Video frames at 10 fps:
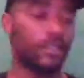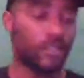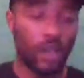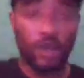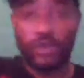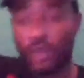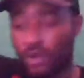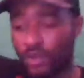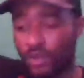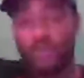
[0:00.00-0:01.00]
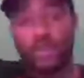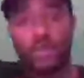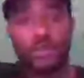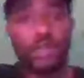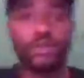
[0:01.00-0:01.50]
Yo,
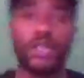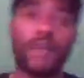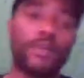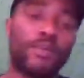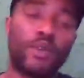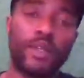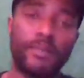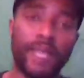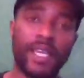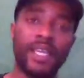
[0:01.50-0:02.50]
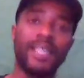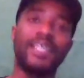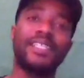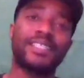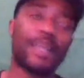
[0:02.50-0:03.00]
top of the morning,
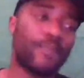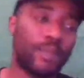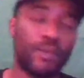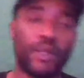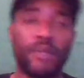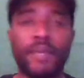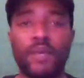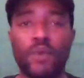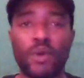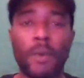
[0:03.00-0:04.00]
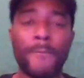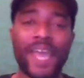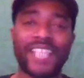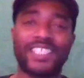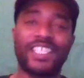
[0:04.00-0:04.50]
man. Welcome
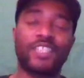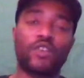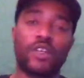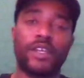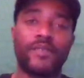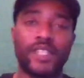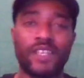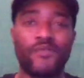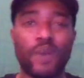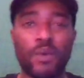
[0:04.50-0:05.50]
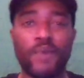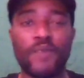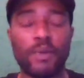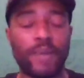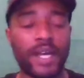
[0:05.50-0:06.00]
back to Let's Talk Everything
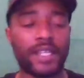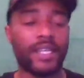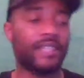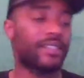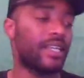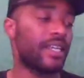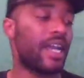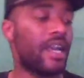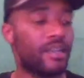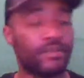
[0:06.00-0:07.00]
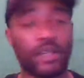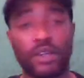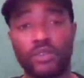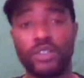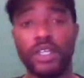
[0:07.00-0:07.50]
414 Podcast, gang. I am the
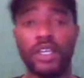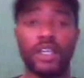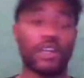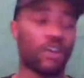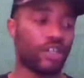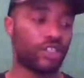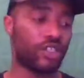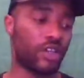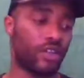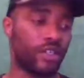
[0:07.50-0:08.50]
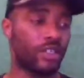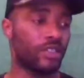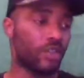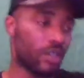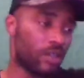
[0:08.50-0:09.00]
host, Carnage Slaughter.
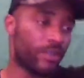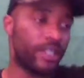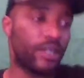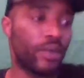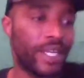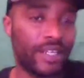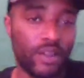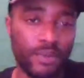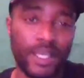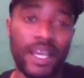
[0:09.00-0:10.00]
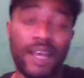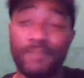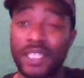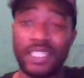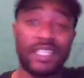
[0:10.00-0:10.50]
Y'all already know that, though, man.
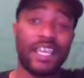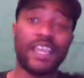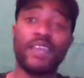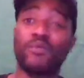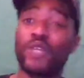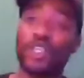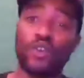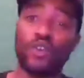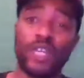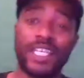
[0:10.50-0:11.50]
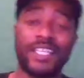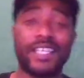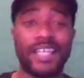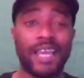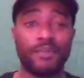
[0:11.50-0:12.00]
I'm going to need every one of y'all to hit
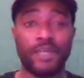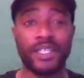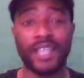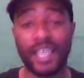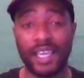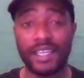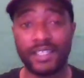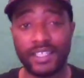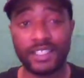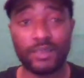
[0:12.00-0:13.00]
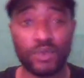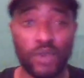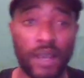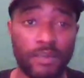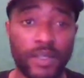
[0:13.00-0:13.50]
that like button and hit that
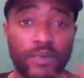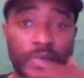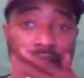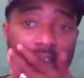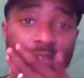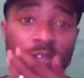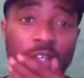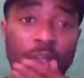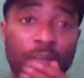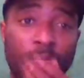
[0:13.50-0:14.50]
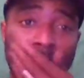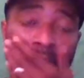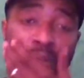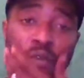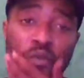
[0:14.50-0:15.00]
subscribe button right now, fam.
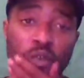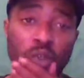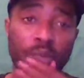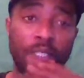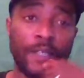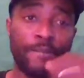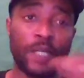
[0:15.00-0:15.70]
You feel me?